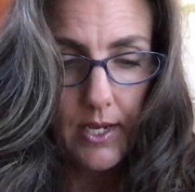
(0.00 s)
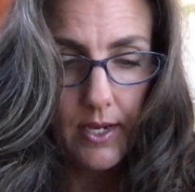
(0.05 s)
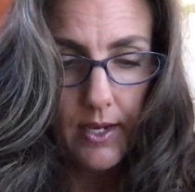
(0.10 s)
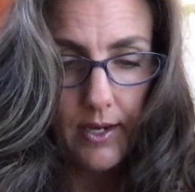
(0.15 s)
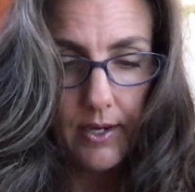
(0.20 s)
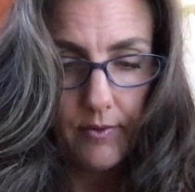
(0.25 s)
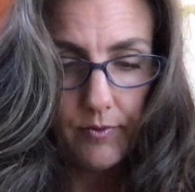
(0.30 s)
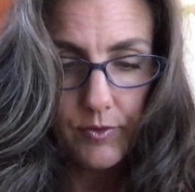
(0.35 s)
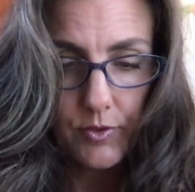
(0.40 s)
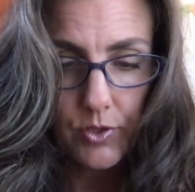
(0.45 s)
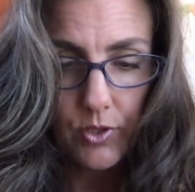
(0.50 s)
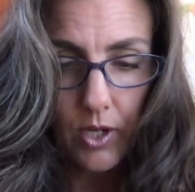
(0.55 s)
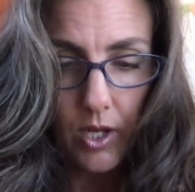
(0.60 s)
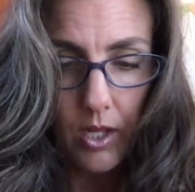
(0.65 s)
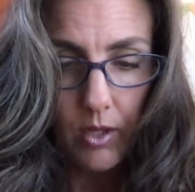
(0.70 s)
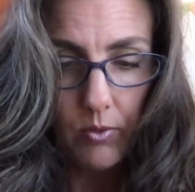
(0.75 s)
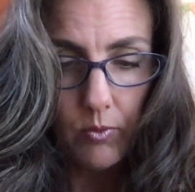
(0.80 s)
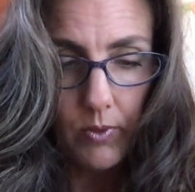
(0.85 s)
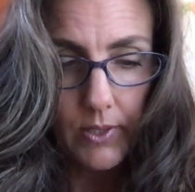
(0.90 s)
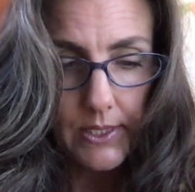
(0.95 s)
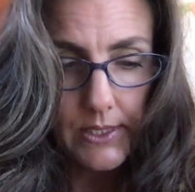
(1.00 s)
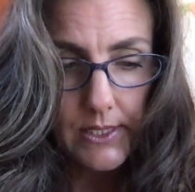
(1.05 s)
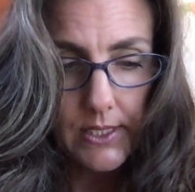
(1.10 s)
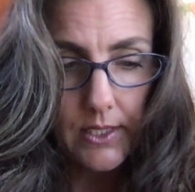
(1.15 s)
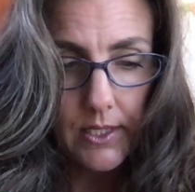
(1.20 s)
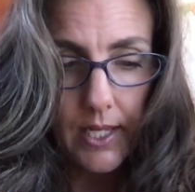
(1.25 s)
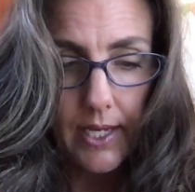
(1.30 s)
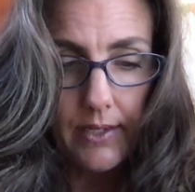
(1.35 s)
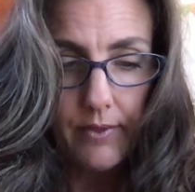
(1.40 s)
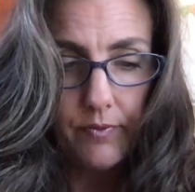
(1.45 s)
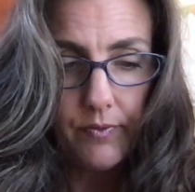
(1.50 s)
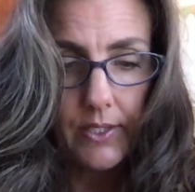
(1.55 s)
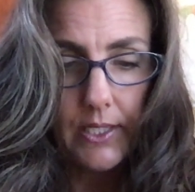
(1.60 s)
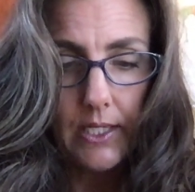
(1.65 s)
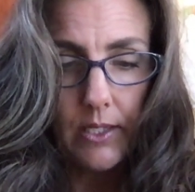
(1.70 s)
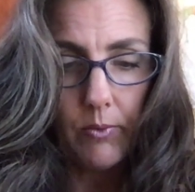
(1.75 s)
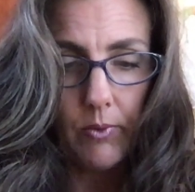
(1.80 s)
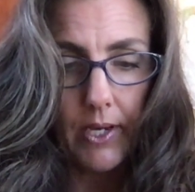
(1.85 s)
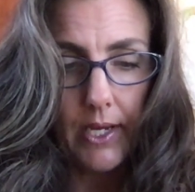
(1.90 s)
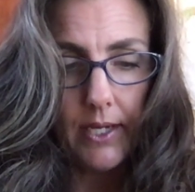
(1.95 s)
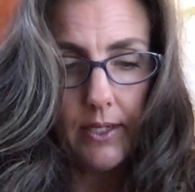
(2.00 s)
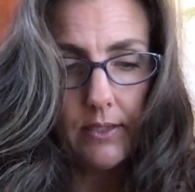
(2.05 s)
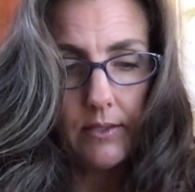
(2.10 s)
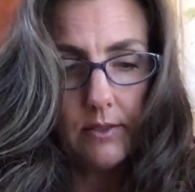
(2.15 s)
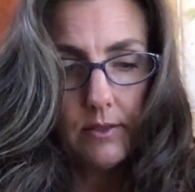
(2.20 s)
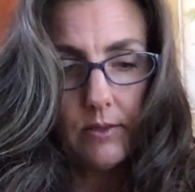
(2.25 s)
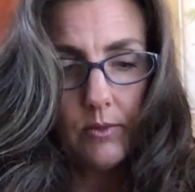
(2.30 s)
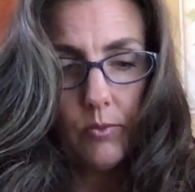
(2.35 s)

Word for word: After all, what's a life anyway?